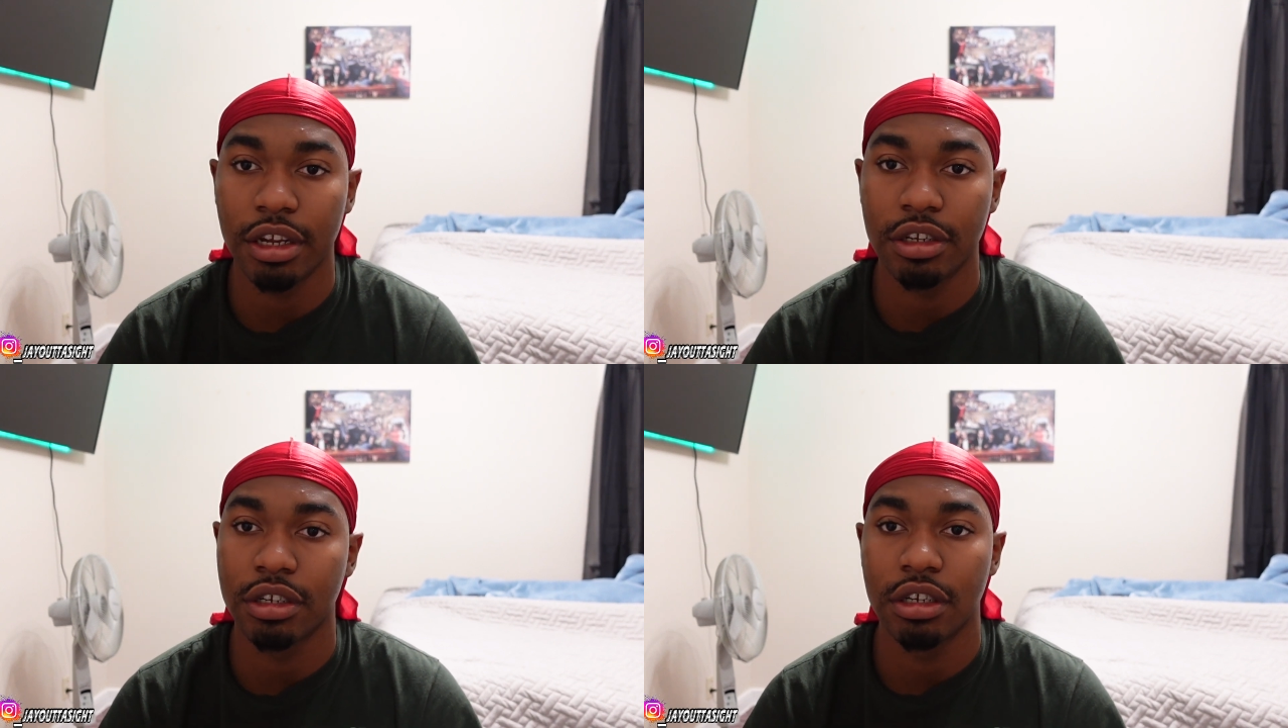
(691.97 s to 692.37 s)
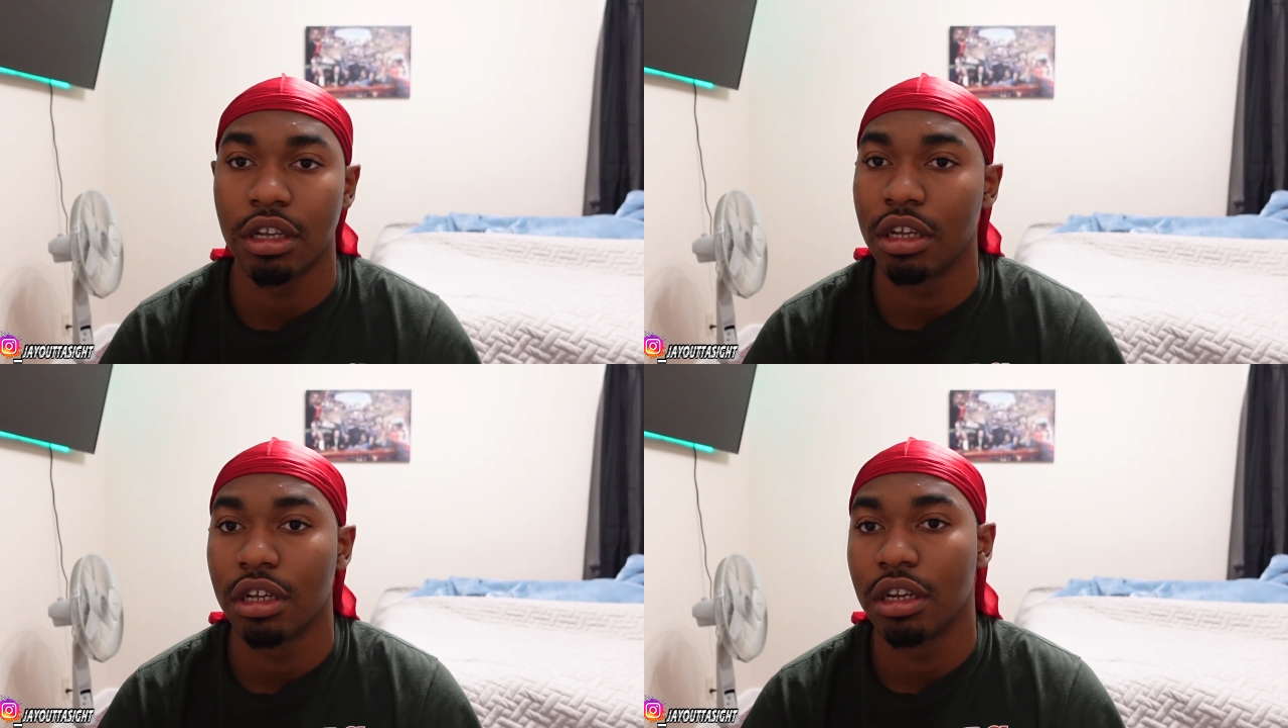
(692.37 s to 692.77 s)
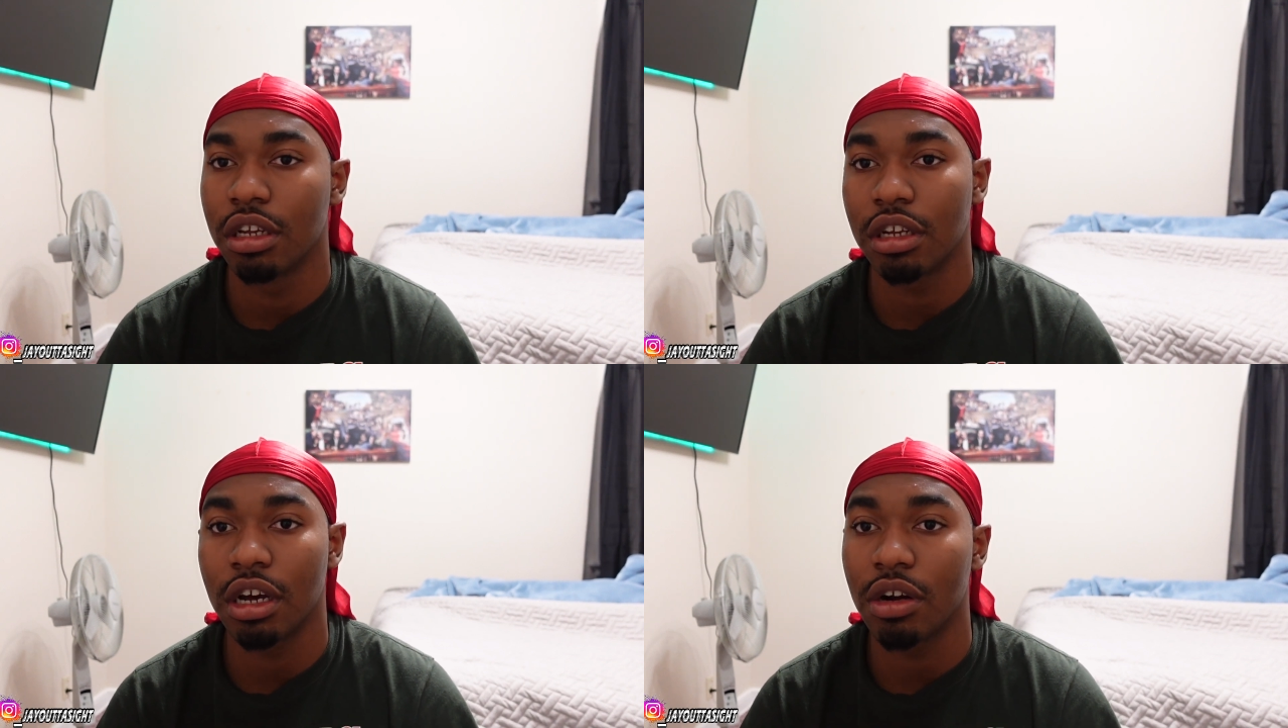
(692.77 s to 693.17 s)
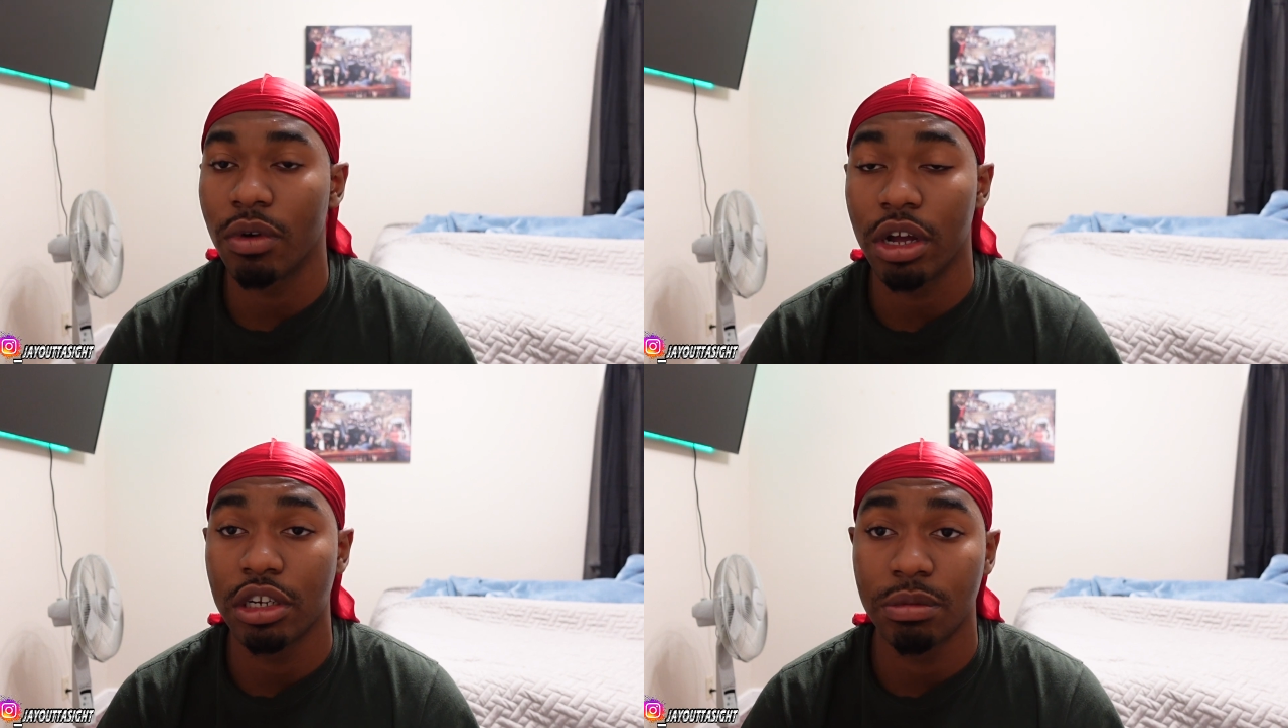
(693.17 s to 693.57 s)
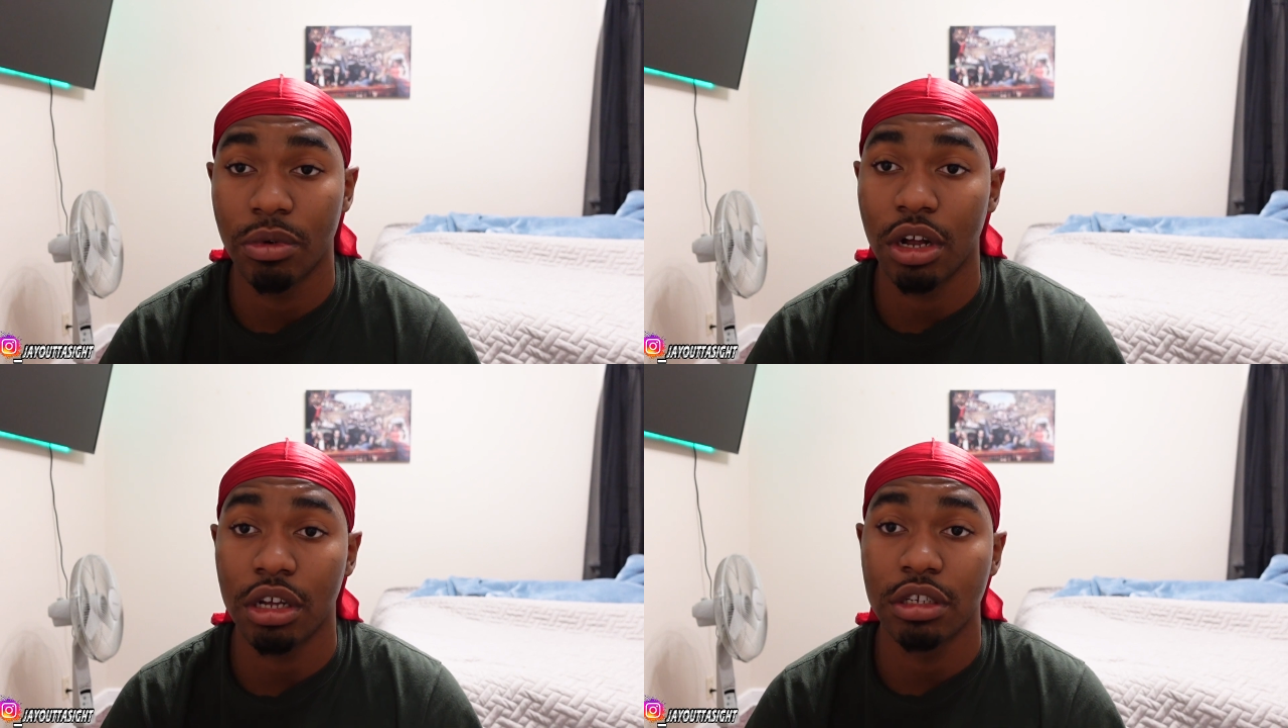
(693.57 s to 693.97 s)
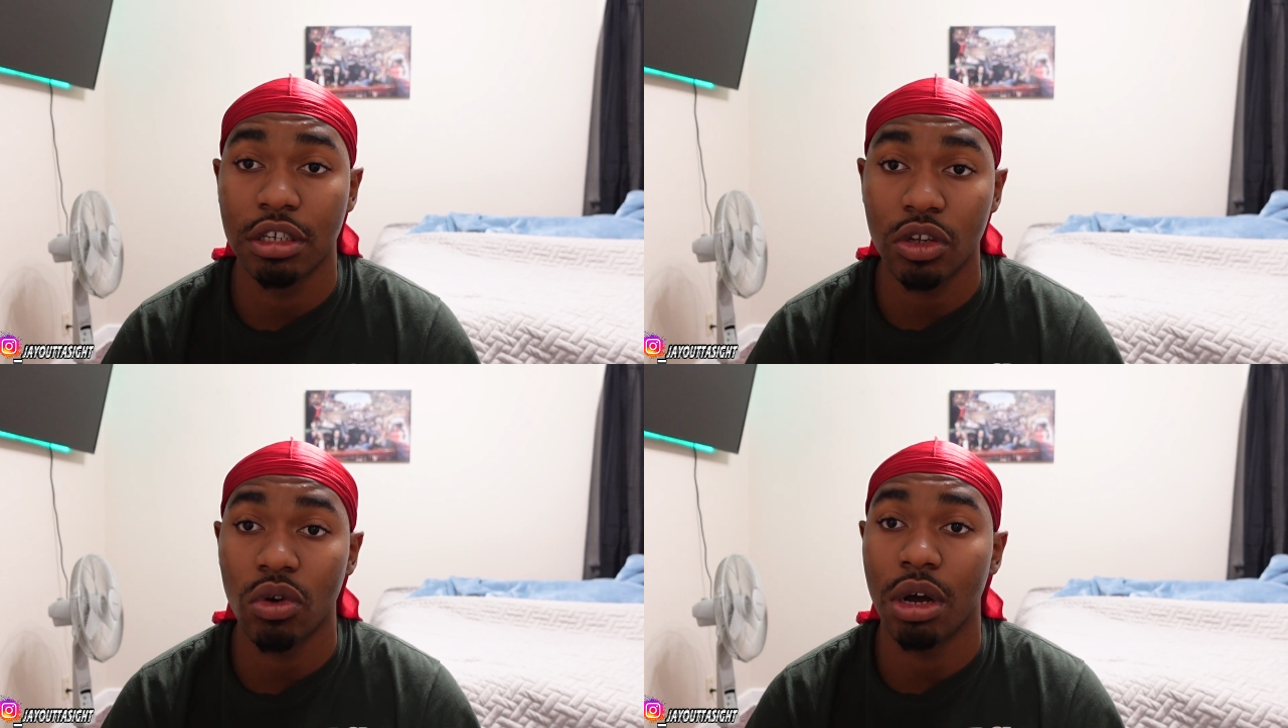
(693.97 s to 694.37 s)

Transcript: That's, that's outrageous, bro. I see you.